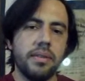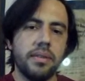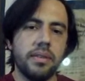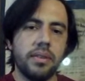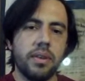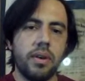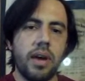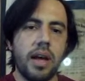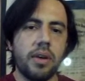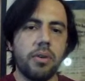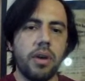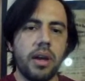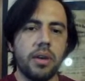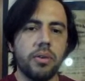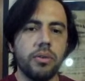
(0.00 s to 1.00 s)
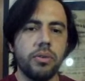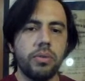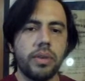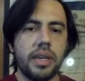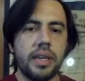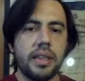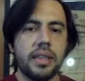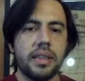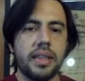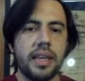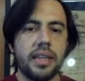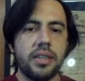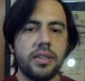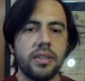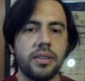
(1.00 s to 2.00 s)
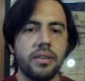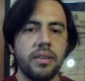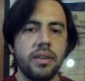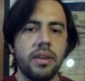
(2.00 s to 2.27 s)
So I'm going to kick the tension,